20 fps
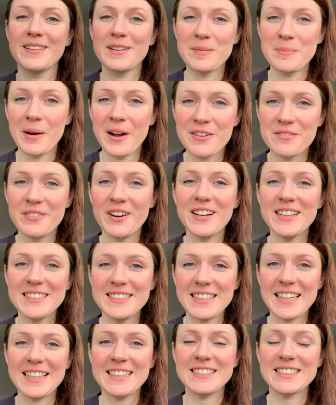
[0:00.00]
My advice
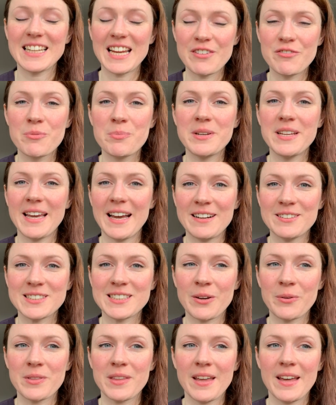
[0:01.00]
is to everybody else
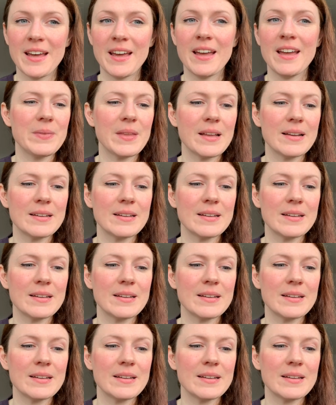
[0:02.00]
out there,